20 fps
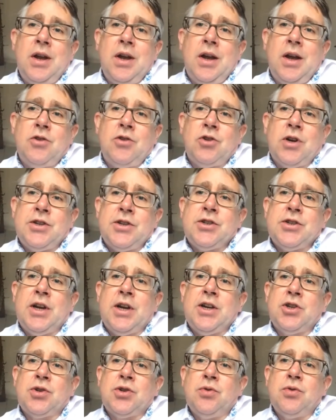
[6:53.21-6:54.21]

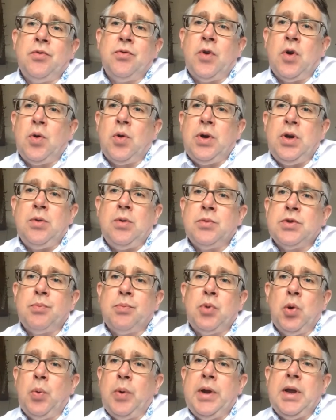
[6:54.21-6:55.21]
Transactional volumes are
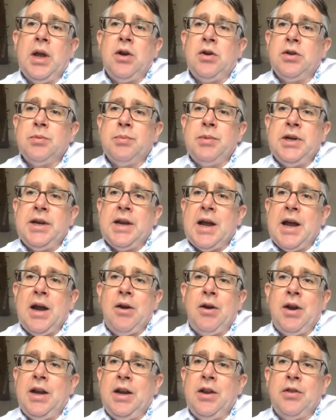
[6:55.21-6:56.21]
probably going to be
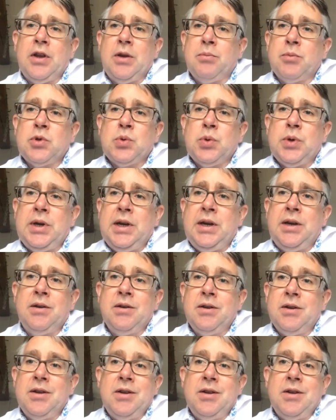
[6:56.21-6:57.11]
down anything between